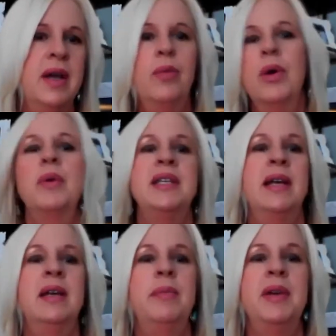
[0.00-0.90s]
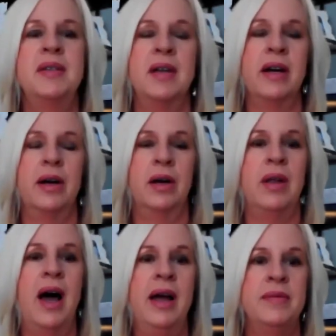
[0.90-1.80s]
and where we tend to be stuck in our
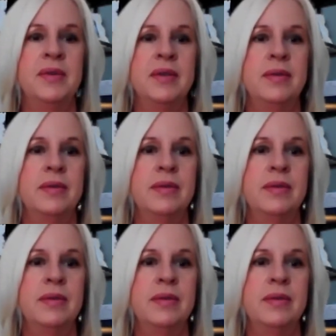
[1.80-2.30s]
lives.